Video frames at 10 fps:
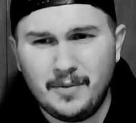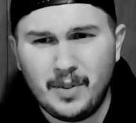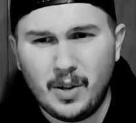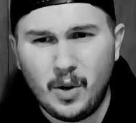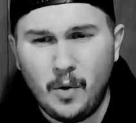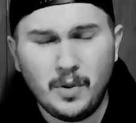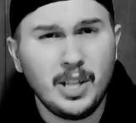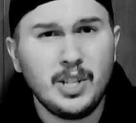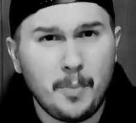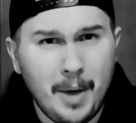overly
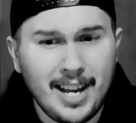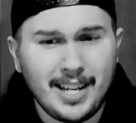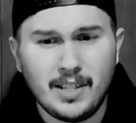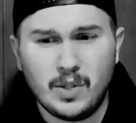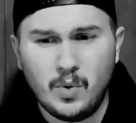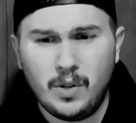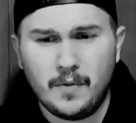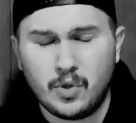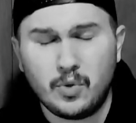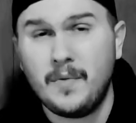dramatic? Is it sort
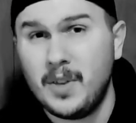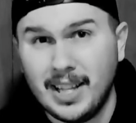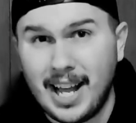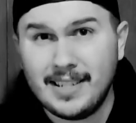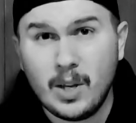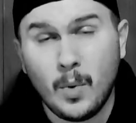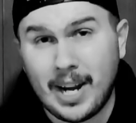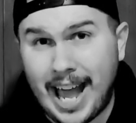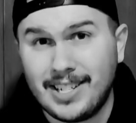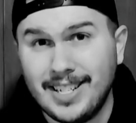of trivializing what
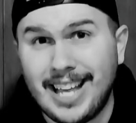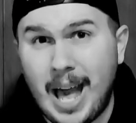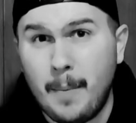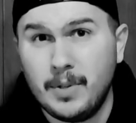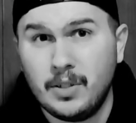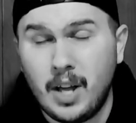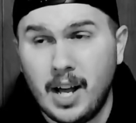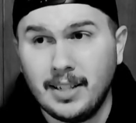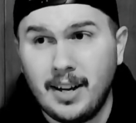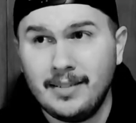actually happened during the
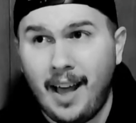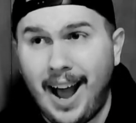Holocaust?